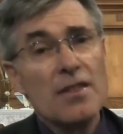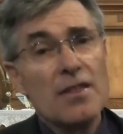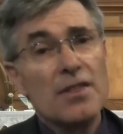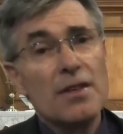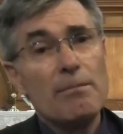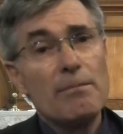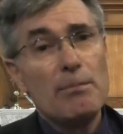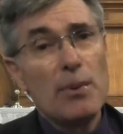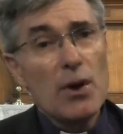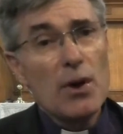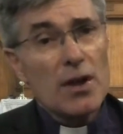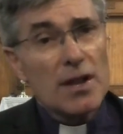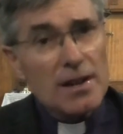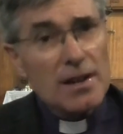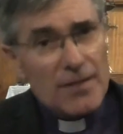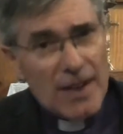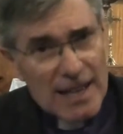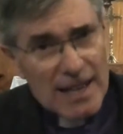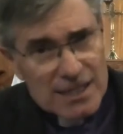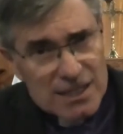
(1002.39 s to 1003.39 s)
the burden
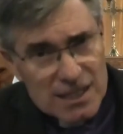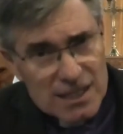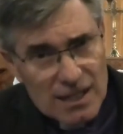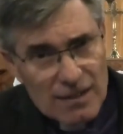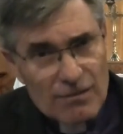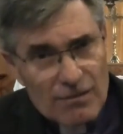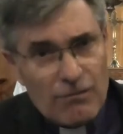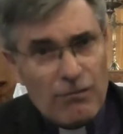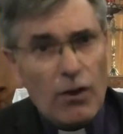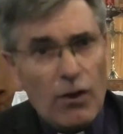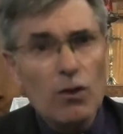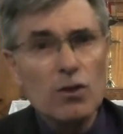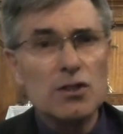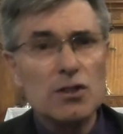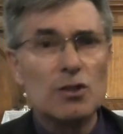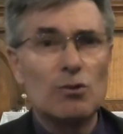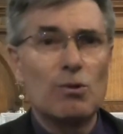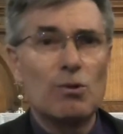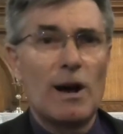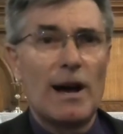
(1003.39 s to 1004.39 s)
of our sin
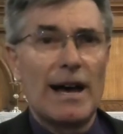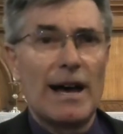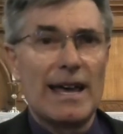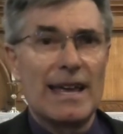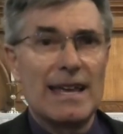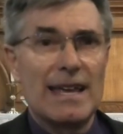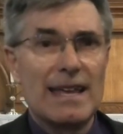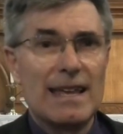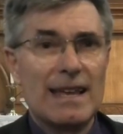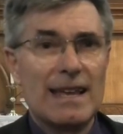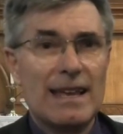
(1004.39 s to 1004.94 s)
falls away